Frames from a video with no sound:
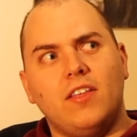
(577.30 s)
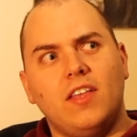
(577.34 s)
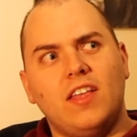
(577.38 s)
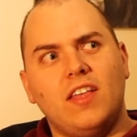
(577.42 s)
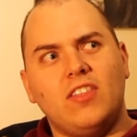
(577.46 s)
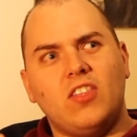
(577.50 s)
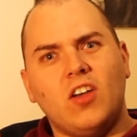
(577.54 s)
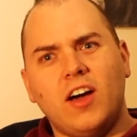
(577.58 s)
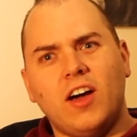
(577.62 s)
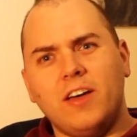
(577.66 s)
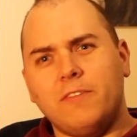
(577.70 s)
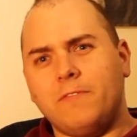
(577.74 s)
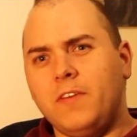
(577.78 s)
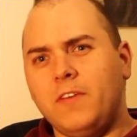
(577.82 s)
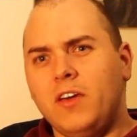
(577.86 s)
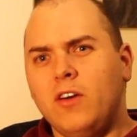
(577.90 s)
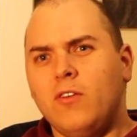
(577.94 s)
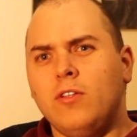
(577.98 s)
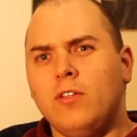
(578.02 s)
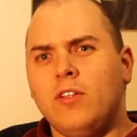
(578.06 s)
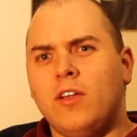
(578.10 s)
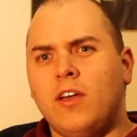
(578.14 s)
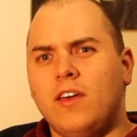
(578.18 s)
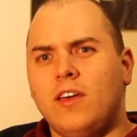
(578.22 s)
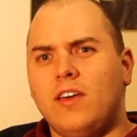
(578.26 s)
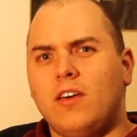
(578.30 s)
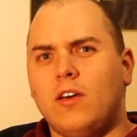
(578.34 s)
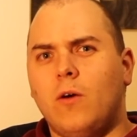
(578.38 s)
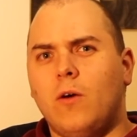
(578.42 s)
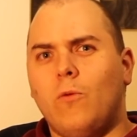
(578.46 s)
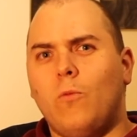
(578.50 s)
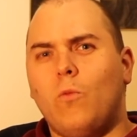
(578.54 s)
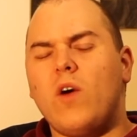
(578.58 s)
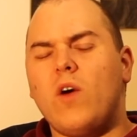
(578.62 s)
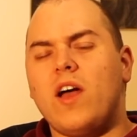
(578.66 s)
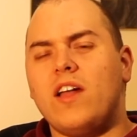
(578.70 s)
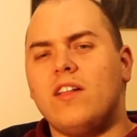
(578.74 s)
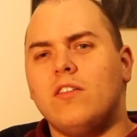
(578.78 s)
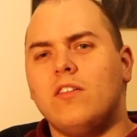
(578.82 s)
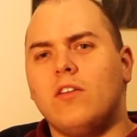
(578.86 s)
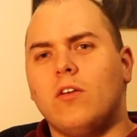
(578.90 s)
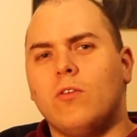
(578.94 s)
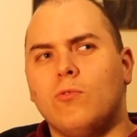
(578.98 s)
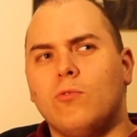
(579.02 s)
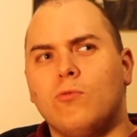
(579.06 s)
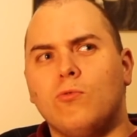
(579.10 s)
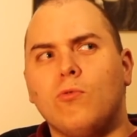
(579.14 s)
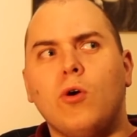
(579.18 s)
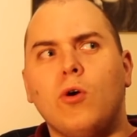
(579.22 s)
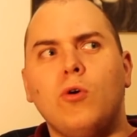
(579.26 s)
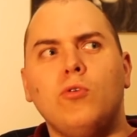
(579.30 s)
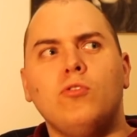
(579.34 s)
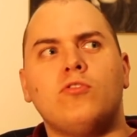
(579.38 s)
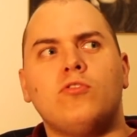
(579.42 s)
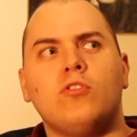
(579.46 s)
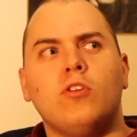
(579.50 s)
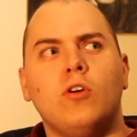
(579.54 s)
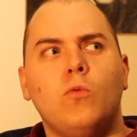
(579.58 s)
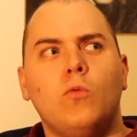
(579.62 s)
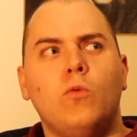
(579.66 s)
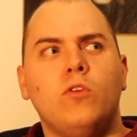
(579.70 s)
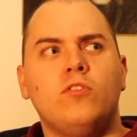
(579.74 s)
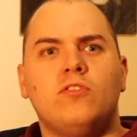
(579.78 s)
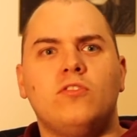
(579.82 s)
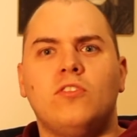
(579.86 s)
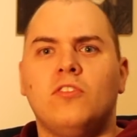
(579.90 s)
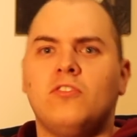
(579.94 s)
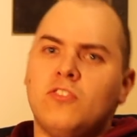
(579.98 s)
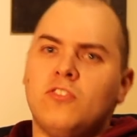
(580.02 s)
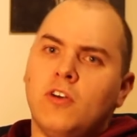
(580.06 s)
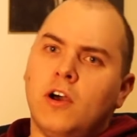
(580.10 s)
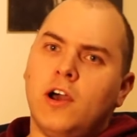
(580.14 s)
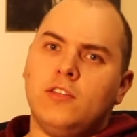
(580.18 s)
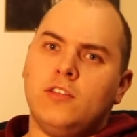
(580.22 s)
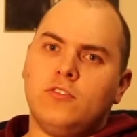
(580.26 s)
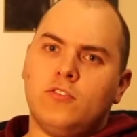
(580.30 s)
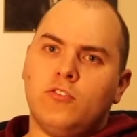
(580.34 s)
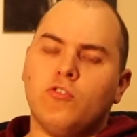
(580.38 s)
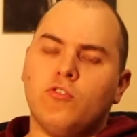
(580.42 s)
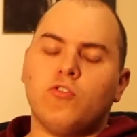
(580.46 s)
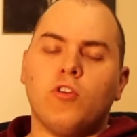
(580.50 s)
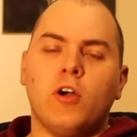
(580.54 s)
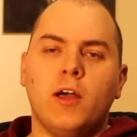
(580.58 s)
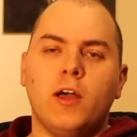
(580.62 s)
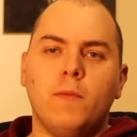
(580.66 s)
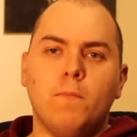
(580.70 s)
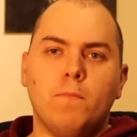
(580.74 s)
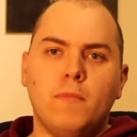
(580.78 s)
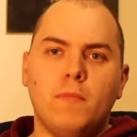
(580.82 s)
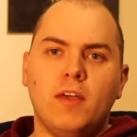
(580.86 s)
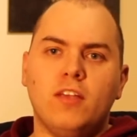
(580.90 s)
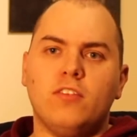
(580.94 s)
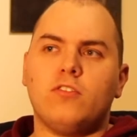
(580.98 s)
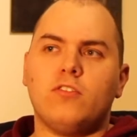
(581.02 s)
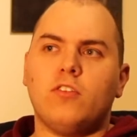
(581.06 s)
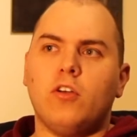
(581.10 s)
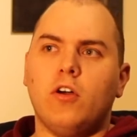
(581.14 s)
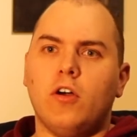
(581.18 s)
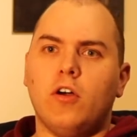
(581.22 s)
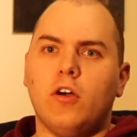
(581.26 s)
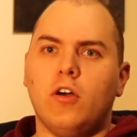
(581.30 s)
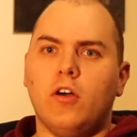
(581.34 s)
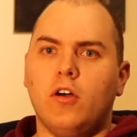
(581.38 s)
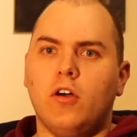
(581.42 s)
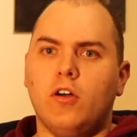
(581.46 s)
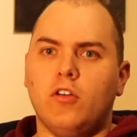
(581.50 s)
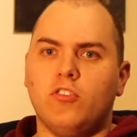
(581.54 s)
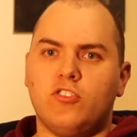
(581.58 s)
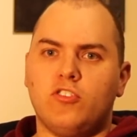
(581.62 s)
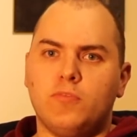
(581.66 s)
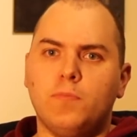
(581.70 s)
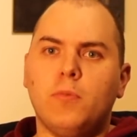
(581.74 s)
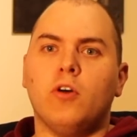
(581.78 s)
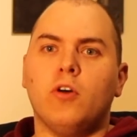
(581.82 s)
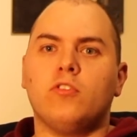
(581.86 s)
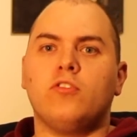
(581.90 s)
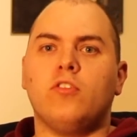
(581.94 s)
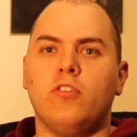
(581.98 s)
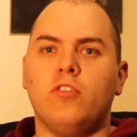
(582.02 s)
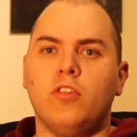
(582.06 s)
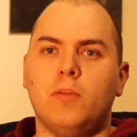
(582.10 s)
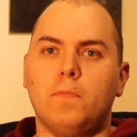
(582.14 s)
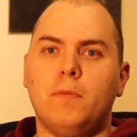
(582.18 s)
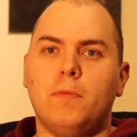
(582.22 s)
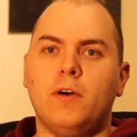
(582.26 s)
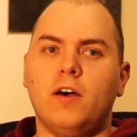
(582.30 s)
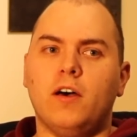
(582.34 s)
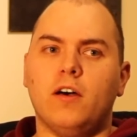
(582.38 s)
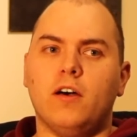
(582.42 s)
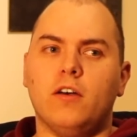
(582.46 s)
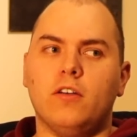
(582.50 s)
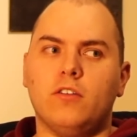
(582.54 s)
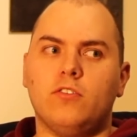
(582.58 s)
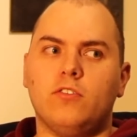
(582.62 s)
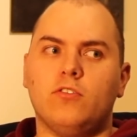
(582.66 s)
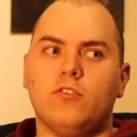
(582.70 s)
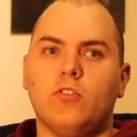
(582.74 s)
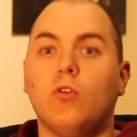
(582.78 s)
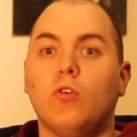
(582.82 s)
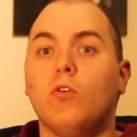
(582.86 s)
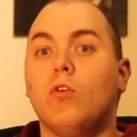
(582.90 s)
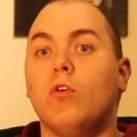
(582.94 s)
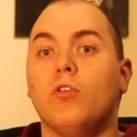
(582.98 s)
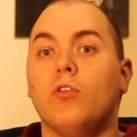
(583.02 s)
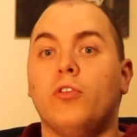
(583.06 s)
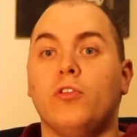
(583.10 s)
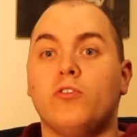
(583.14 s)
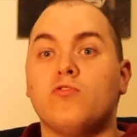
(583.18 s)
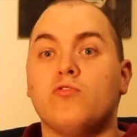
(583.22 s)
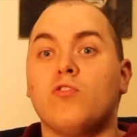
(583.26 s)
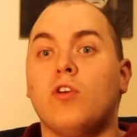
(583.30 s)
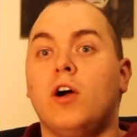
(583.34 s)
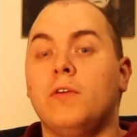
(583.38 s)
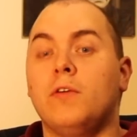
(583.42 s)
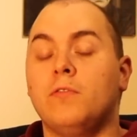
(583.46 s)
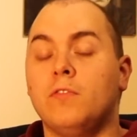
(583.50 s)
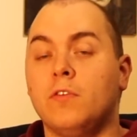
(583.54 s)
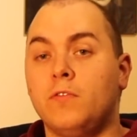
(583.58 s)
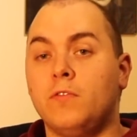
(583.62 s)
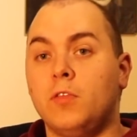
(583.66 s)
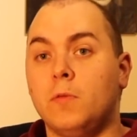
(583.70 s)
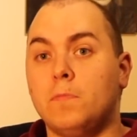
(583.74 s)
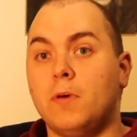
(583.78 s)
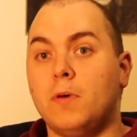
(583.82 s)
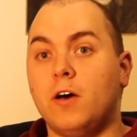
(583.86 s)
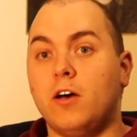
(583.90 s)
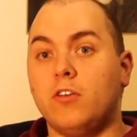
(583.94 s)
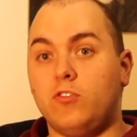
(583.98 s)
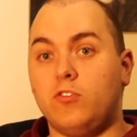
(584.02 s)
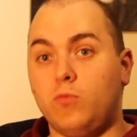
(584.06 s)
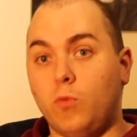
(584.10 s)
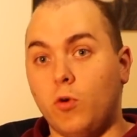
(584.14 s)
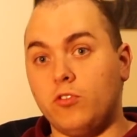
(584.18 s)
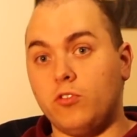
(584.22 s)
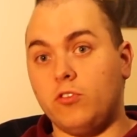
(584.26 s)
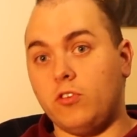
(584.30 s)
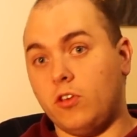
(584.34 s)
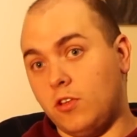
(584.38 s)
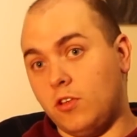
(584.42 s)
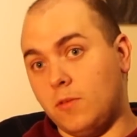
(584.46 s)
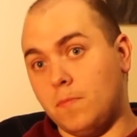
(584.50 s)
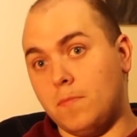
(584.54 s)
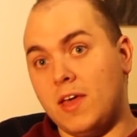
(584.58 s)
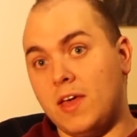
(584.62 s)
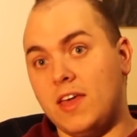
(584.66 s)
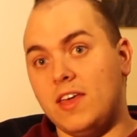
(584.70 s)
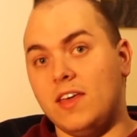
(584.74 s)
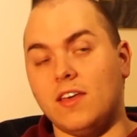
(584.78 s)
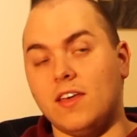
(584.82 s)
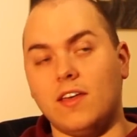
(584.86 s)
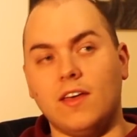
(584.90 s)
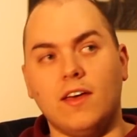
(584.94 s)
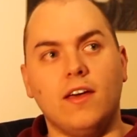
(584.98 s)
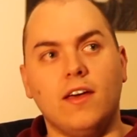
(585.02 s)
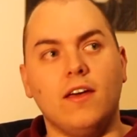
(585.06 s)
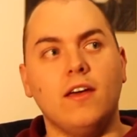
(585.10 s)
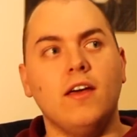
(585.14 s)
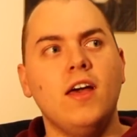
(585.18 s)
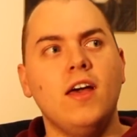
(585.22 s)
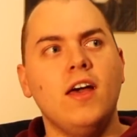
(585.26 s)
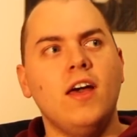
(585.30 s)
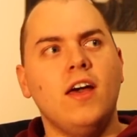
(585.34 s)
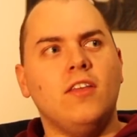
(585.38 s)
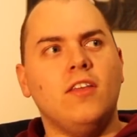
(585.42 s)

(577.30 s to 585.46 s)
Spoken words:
that I feel like when Rosa was designed to try and miss her spot on the bus, or the driver of the bus wasn't going to make it,